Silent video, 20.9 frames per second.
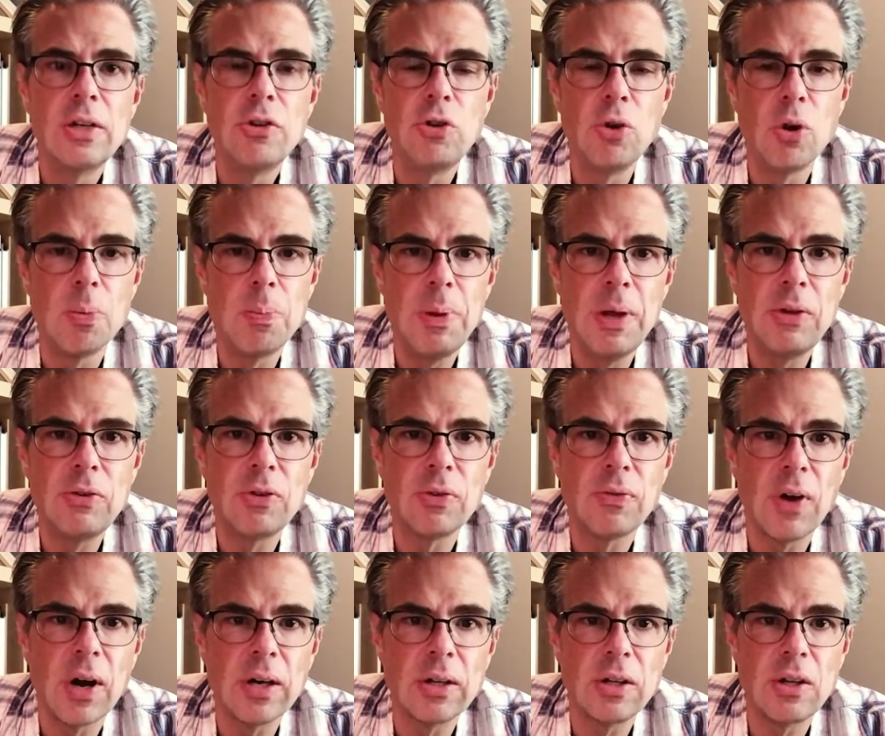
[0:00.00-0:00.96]
do a piece
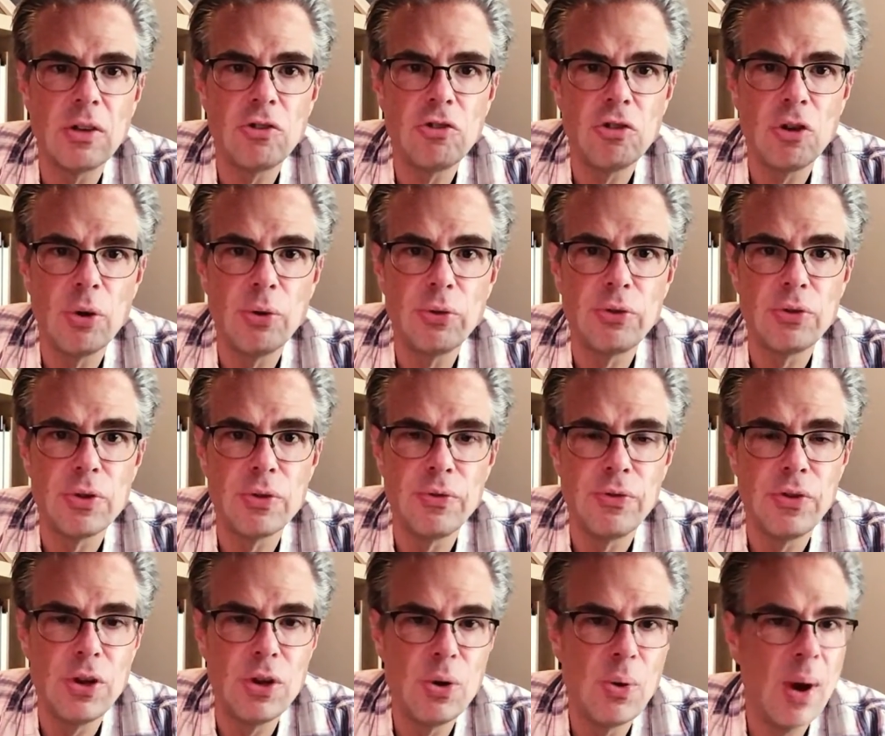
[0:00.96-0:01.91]
of art that shows the
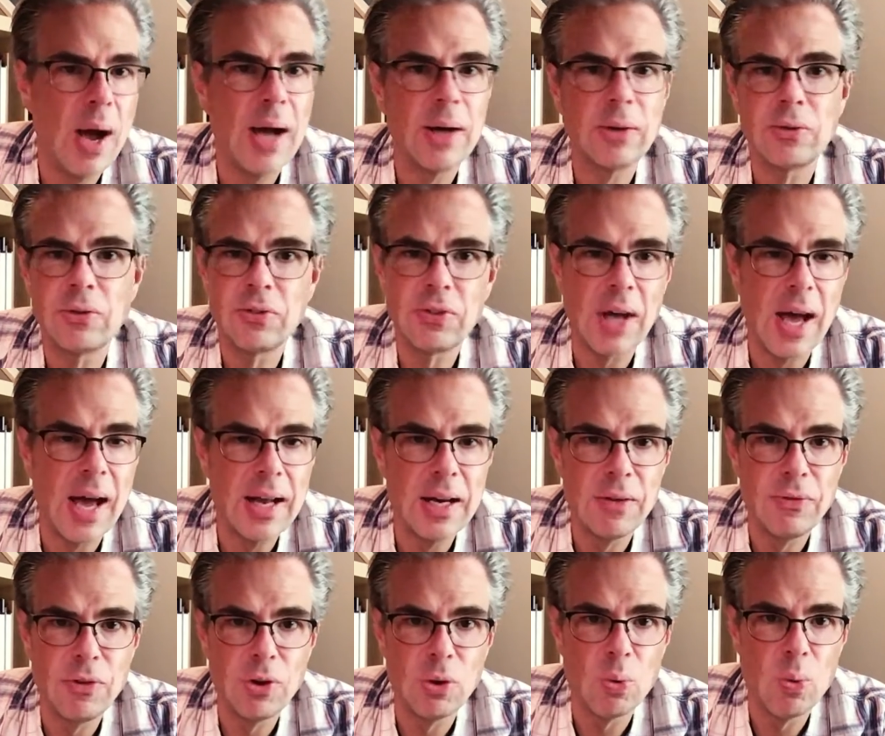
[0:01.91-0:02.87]
view outside
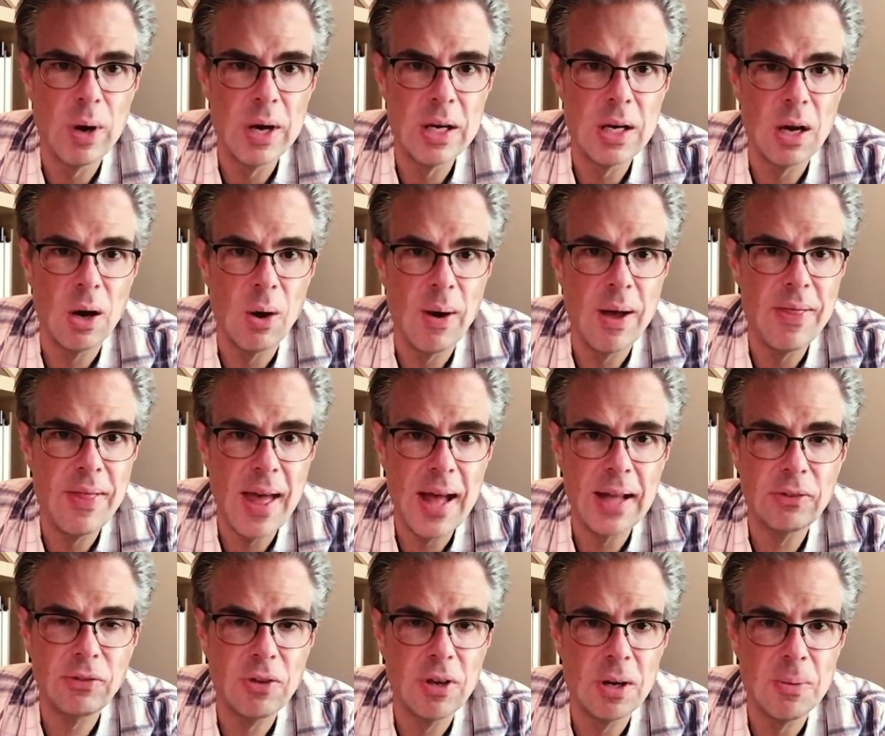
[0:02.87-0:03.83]
of your window, and
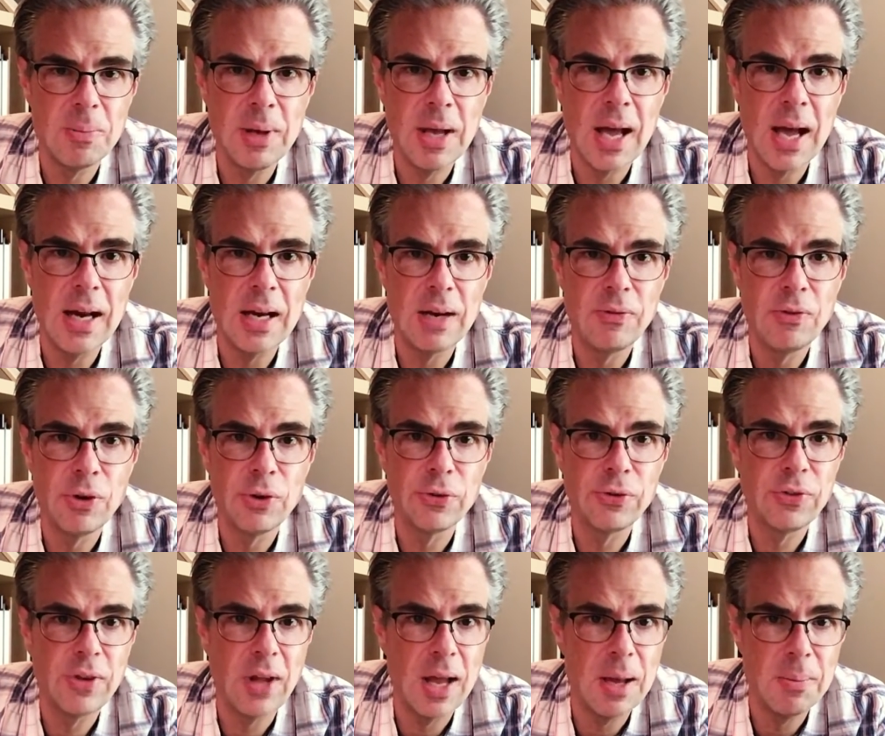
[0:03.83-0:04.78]
that's going to be kind of your
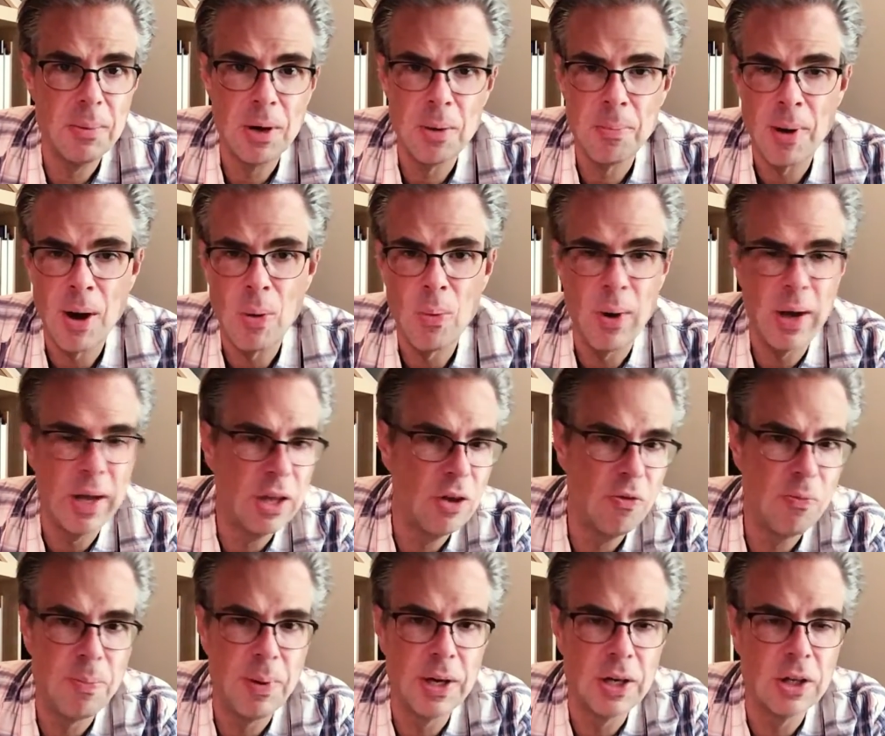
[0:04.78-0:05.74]
statement about what
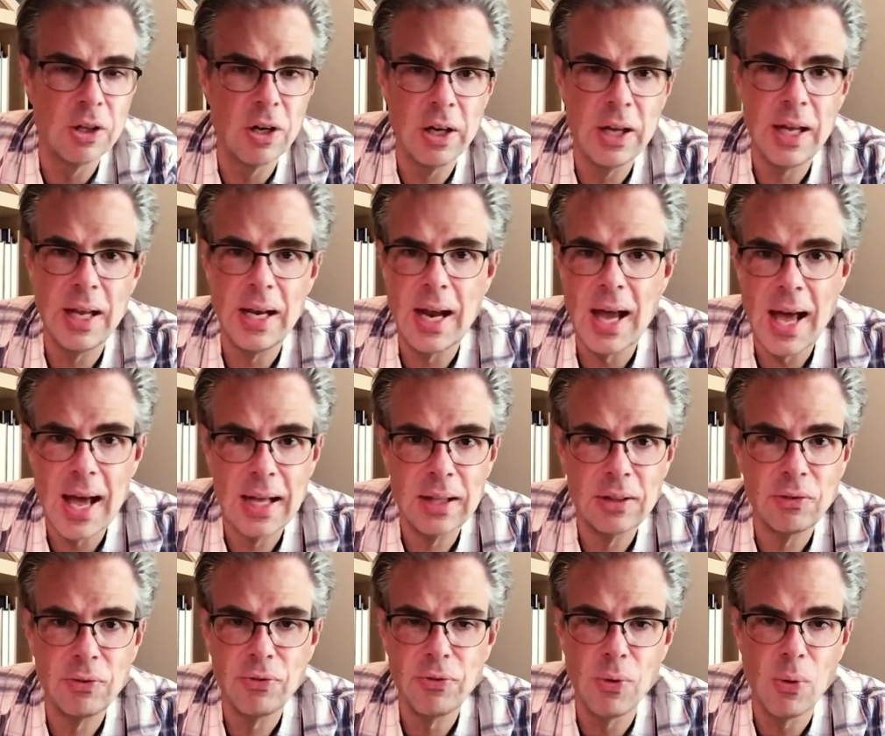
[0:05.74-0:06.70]
you've been looking
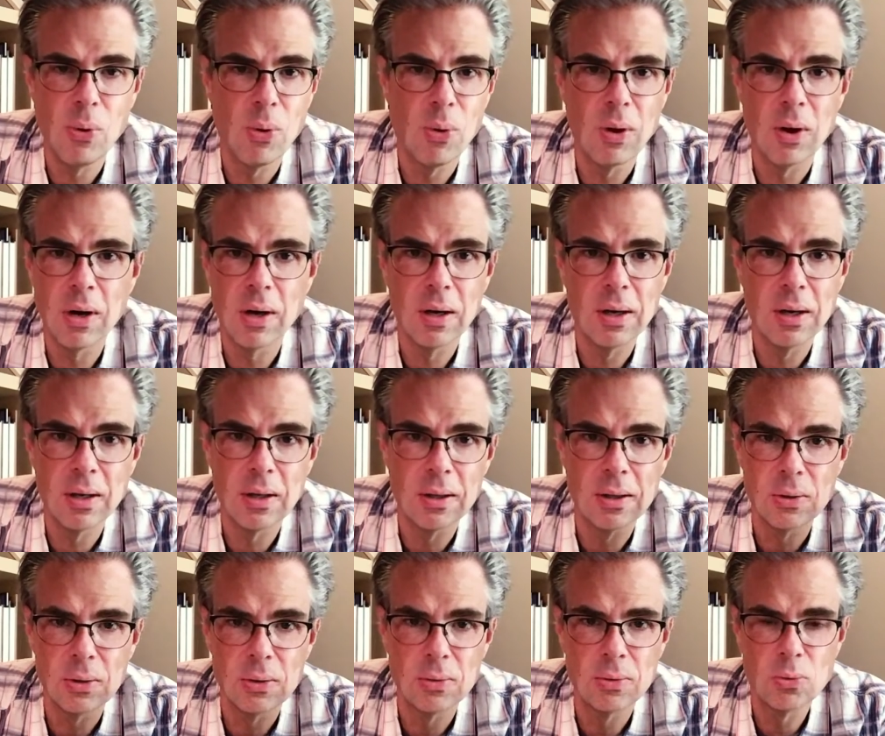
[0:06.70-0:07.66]
at for
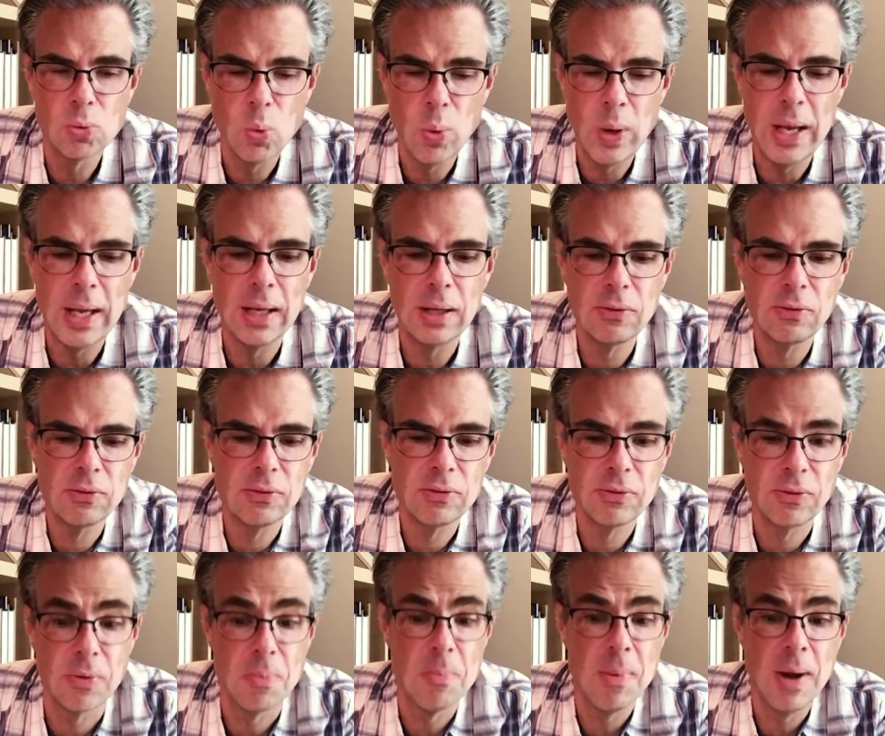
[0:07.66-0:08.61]
weeks,
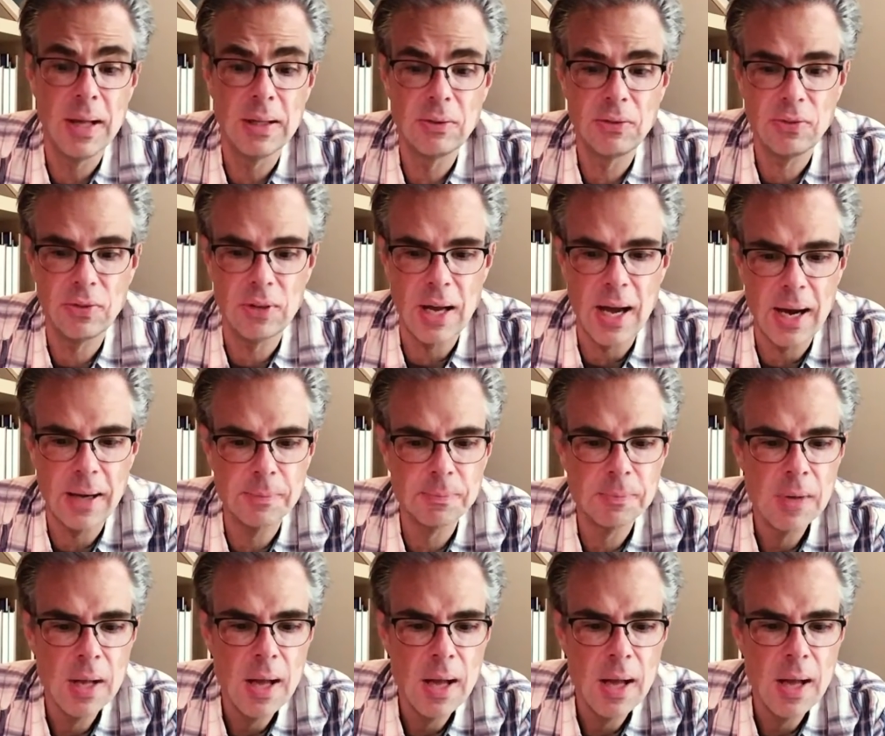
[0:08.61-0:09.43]
for months now.